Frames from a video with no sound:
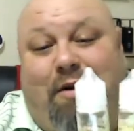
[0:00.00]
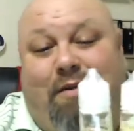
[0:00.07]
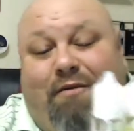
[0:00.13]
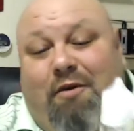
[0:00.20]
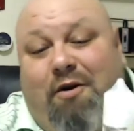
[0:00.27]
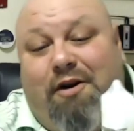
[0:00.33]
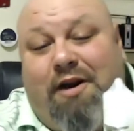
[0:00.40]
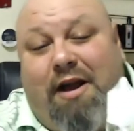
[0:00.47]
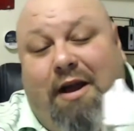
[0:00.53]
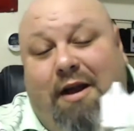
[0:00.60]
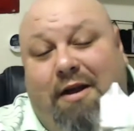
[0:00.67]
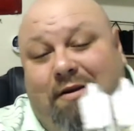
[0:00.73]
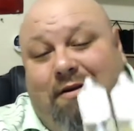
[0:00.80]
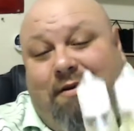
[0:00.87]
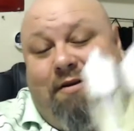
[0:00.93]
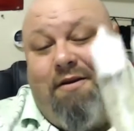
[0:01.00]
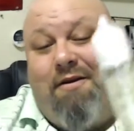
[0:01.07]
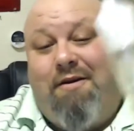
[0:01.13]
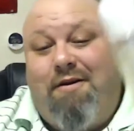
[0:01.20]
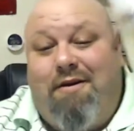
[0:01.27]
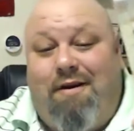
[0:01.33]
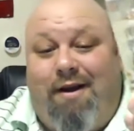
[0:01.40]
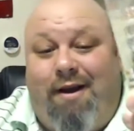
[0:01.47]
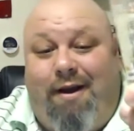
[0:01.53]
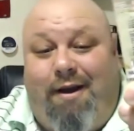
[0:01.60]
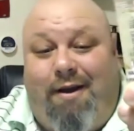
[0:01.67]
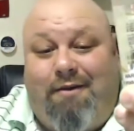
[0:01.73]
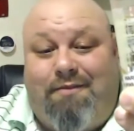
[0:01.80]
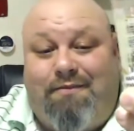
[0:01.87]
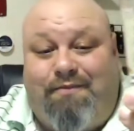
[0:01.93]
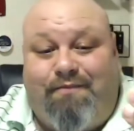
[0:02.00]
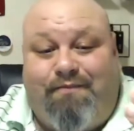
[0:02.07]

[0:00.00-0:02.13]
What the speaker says: on for a day. And